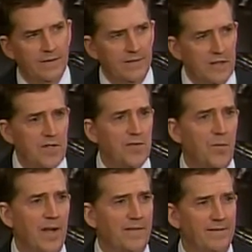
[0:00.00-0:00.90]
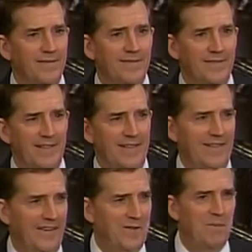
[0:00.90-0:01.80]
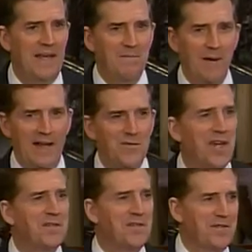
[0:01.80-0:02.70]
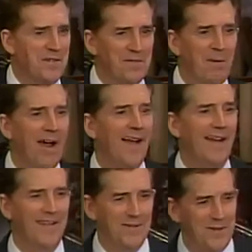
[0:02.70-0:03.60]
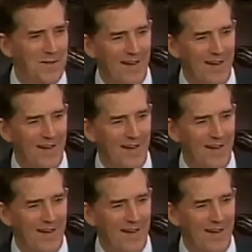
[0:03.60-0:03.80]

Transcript: This is what is meant by justice is blind.